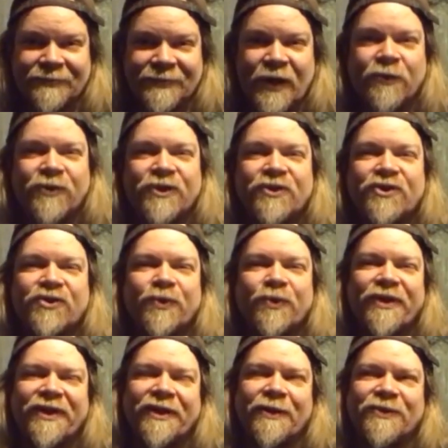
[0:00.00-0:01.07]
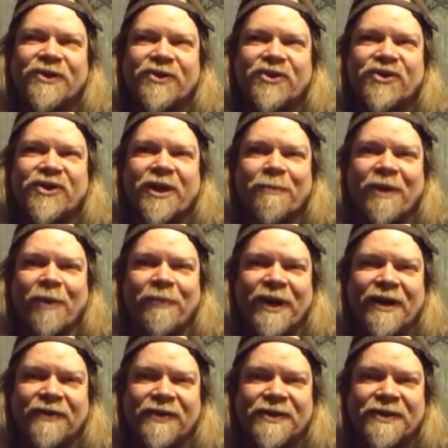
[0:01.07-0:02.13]
It was interesting. One thing that was interesting about being
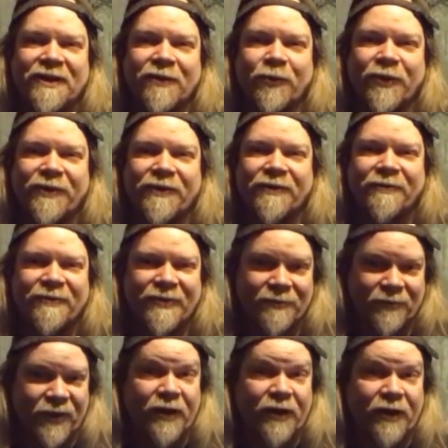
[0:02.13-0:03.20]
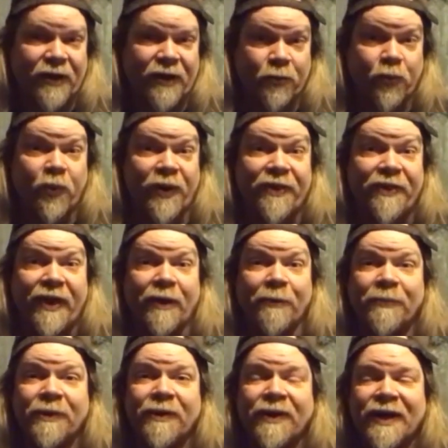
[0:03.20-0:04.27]
on the set with, like, with
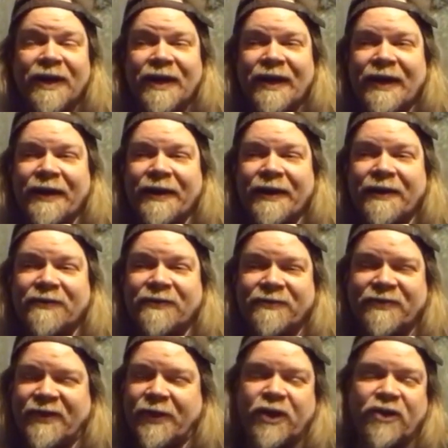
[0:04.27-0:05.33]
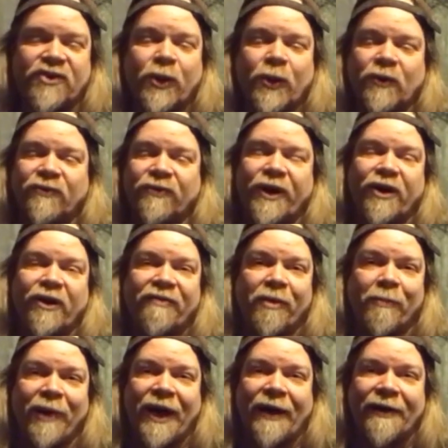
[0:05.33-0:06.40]
them, is like you're told right off the
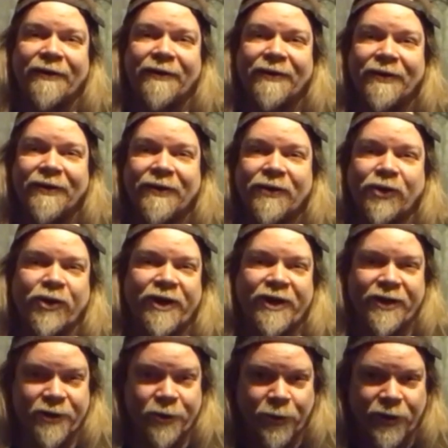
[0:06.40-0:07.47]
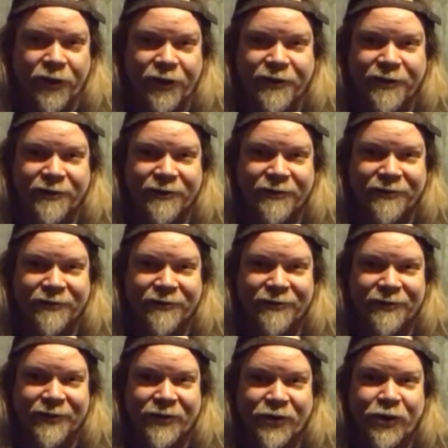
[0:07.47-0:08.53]
bat, you're here to work.
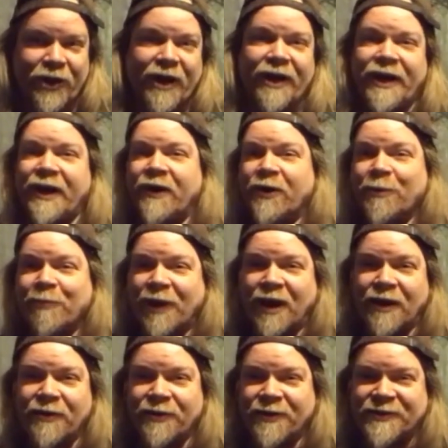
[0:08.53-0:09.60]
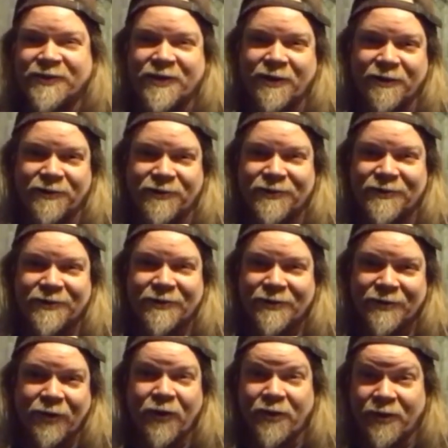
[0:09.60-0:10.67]
Yeah. You're not here to bother the stars.
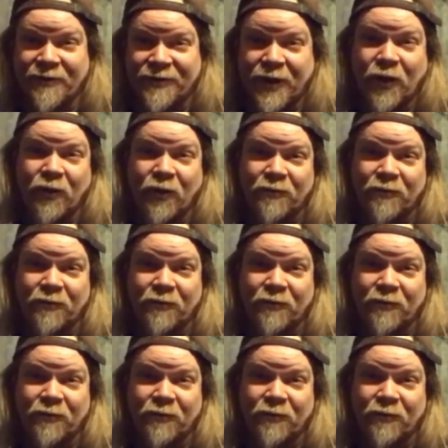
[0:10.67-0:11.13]
All yes. the, you know.